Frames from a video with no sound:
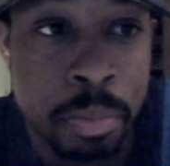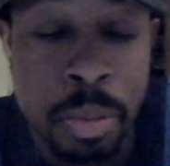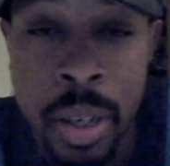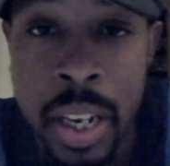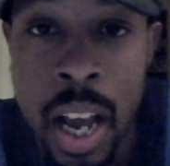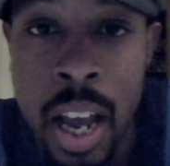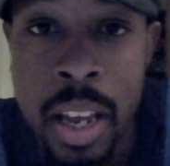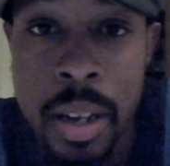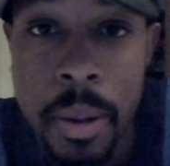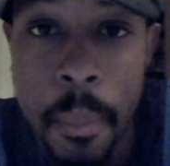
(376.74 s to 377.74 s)
pretty
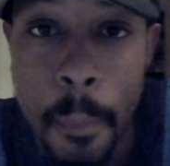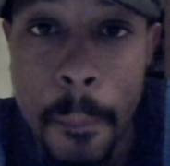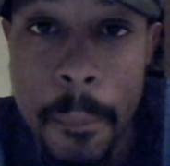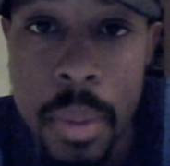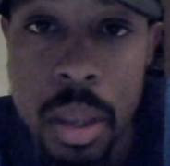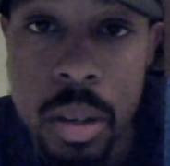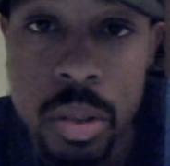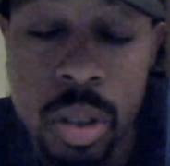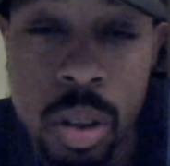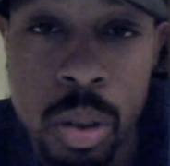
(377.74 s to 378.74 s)
high up.
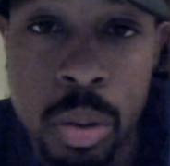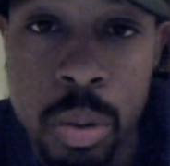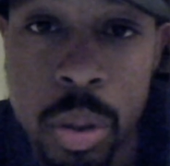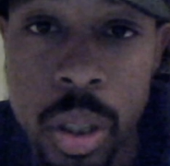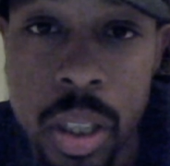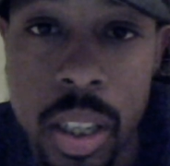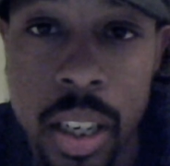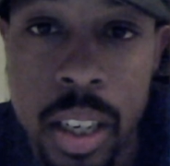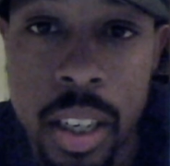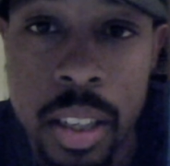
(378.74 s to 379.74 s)
So
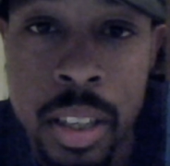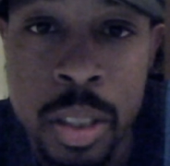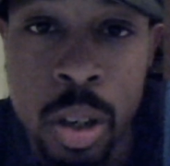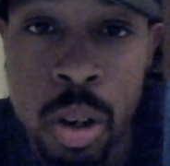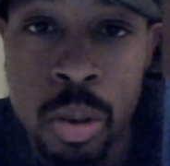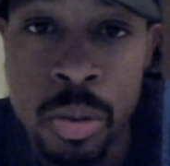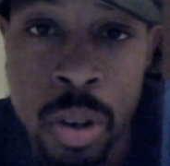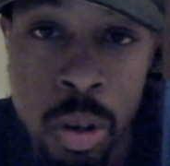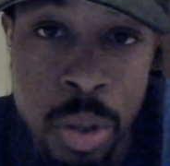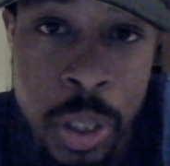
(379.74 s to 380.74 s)
this whole
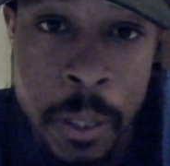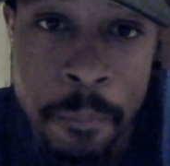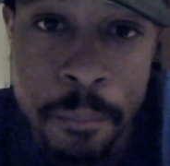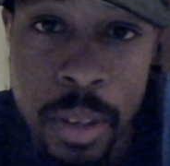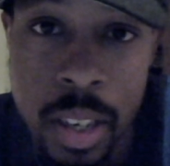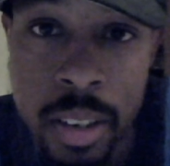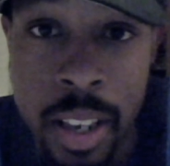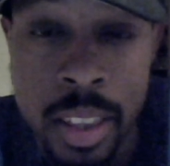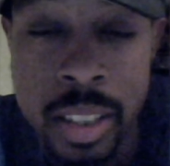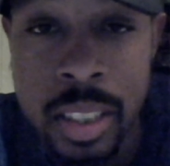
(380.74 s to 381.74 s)
notion
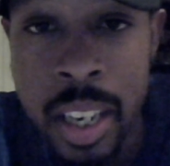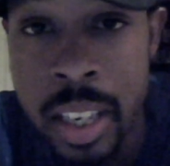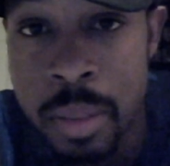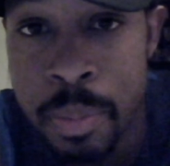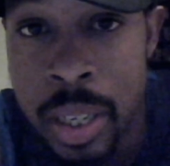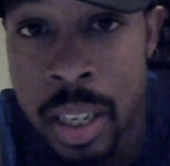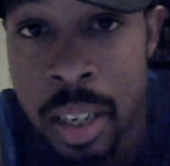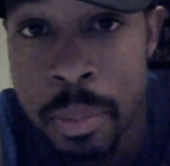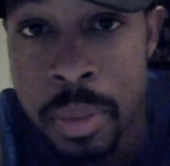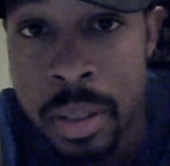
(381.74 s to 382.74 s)
that these kids beat
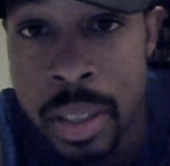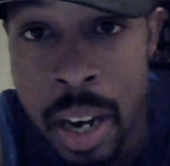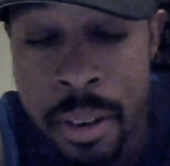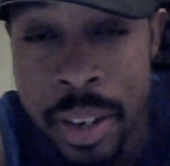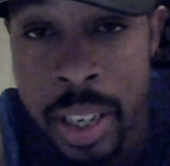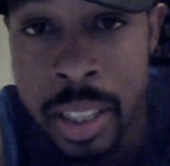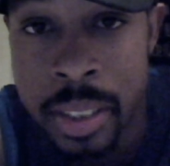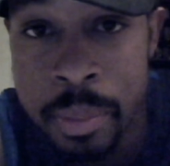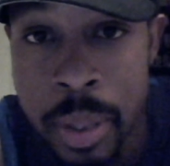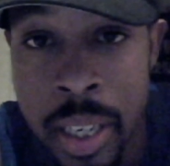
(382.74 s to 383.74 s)
up
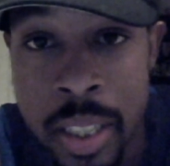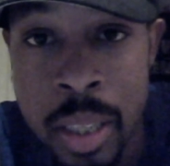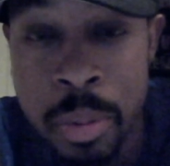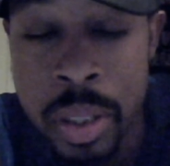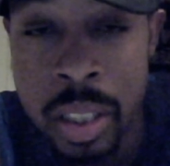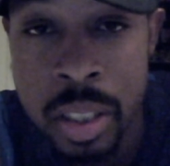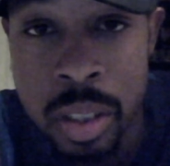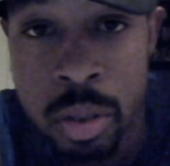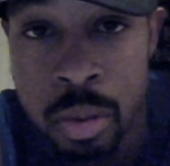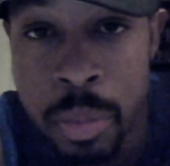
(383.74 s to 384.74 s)
Darion because he was a good
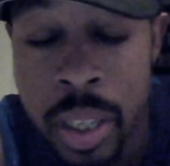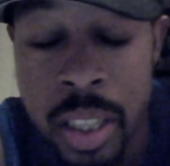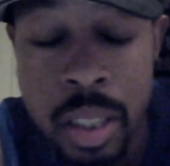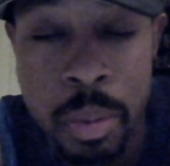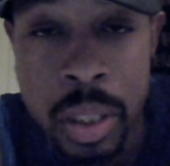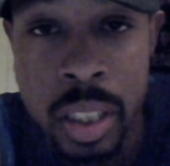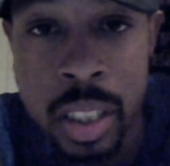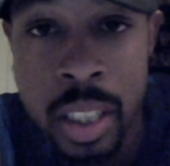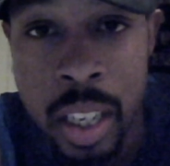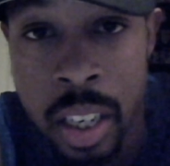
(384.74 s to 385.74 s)
student, because he was a
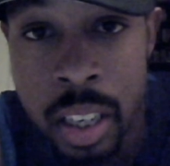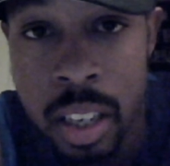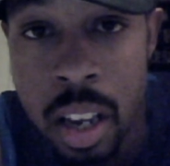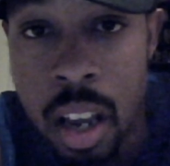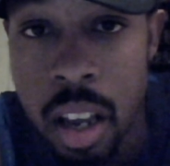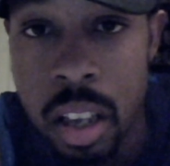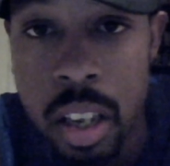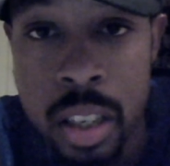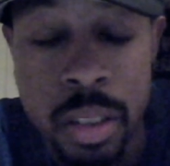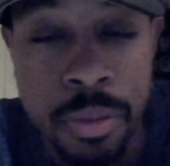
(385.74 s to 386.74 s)
good kid,
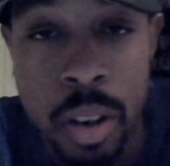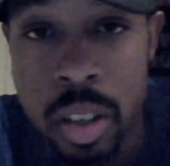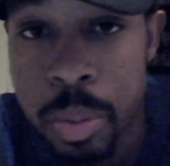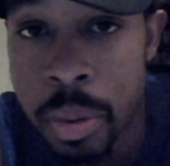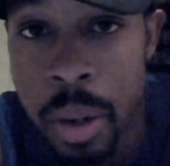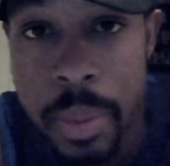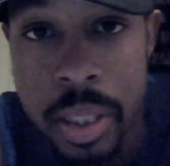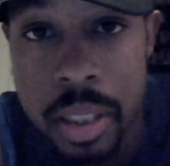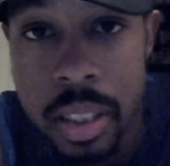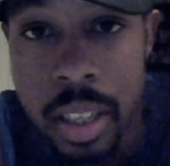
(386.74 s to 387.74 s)
it's a false
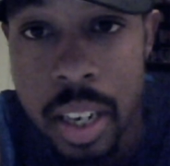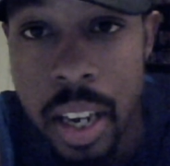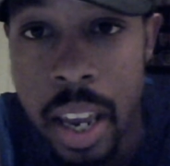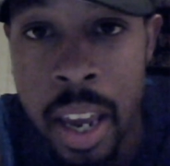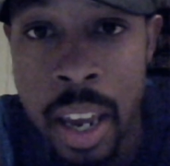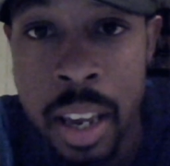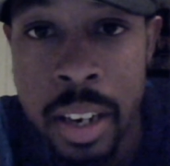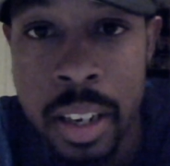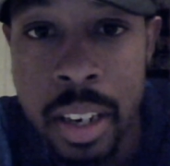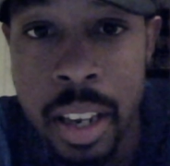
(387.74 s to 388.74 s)
premise.
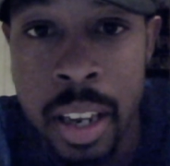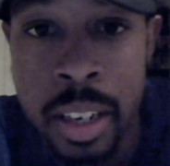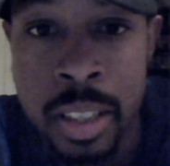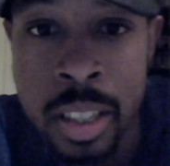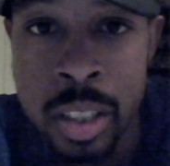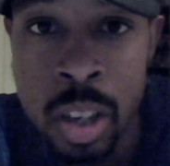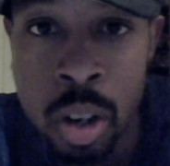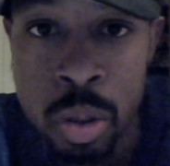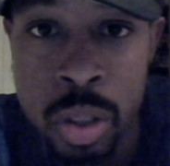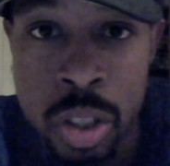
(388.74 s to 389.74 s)
And it just
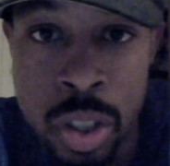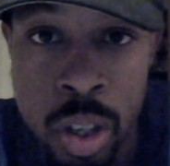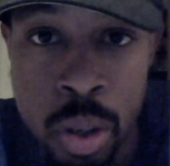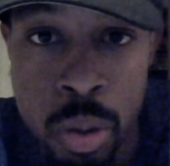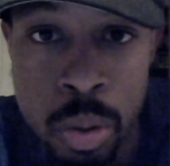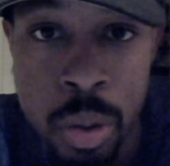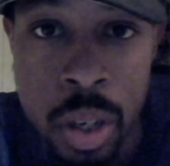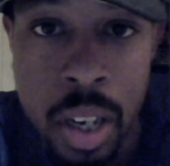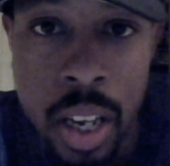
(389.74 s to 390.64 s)
goes to show,